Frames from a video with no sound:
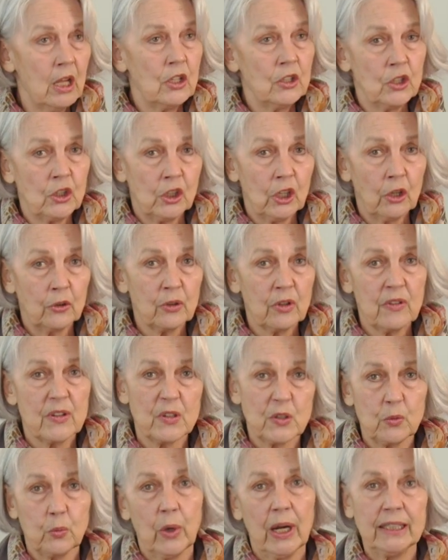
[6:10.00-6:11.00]
You go to
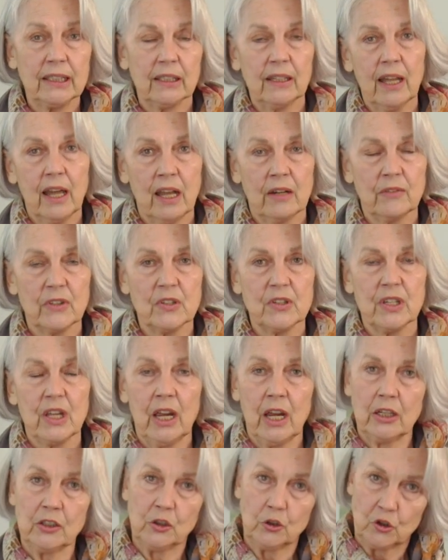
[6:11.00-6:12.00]
this white canvas
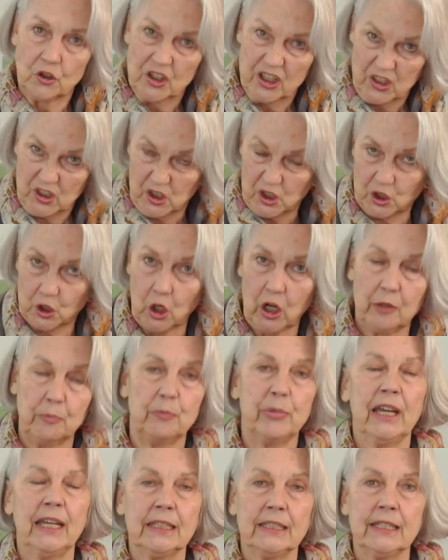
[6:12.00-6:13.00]
and you just start
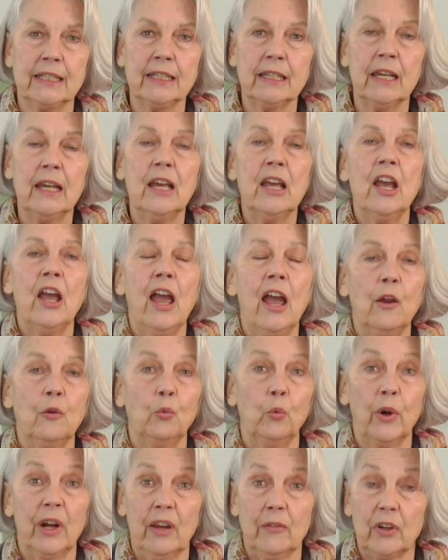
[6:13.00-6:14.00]
painting,
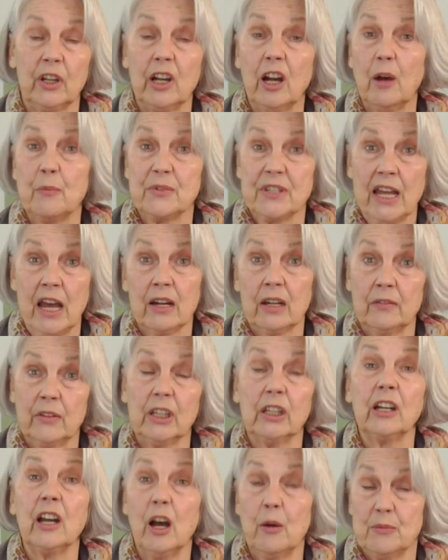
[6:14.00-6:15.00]
and whatever comes out of
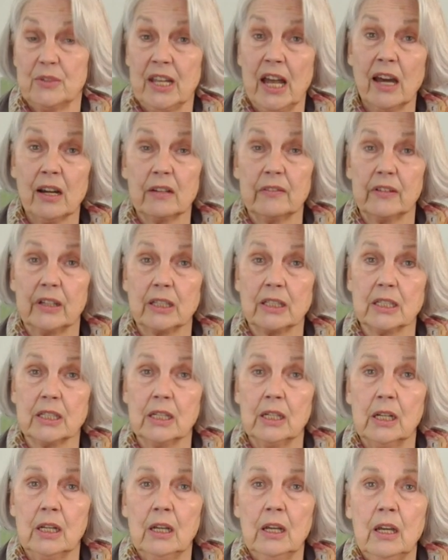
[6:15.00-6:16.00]
it, comes out of it.
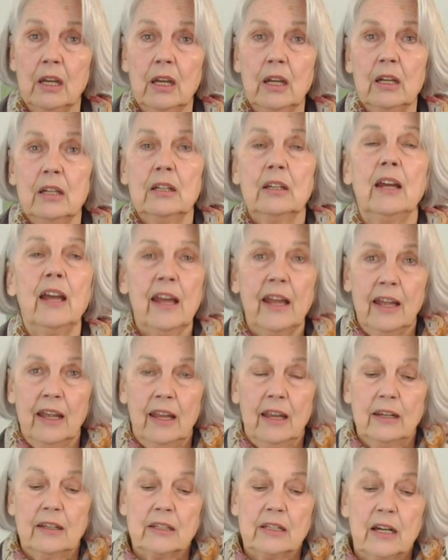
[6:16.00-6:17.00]

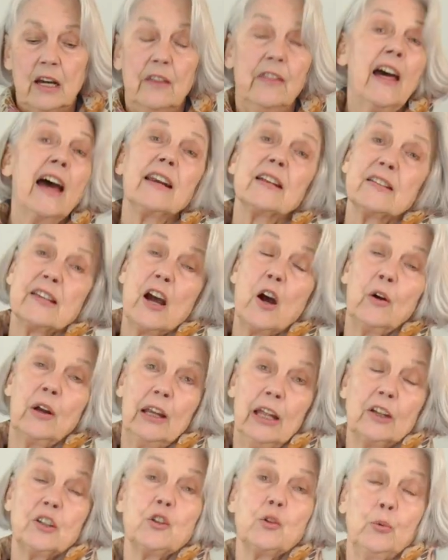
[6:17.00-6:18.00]
And that is how I
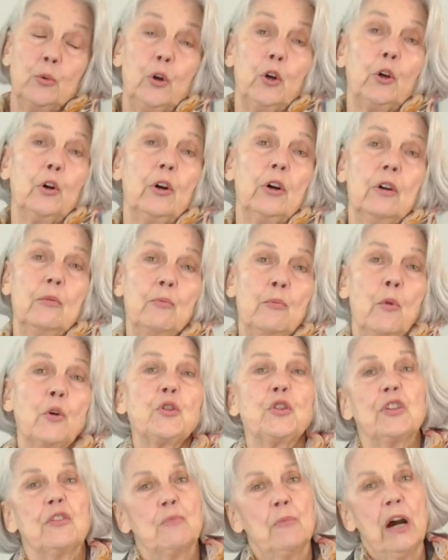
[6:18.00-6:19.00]
like to work
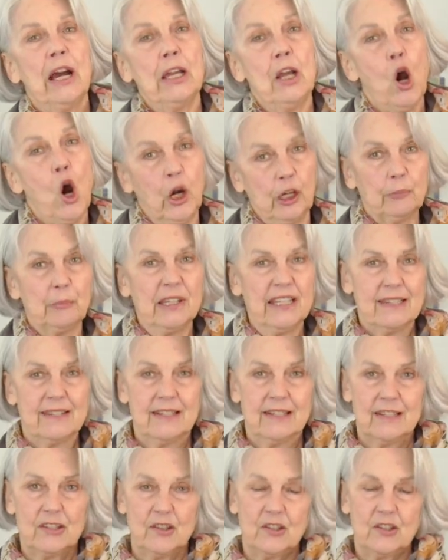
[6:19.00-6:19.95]
most of my art pieces.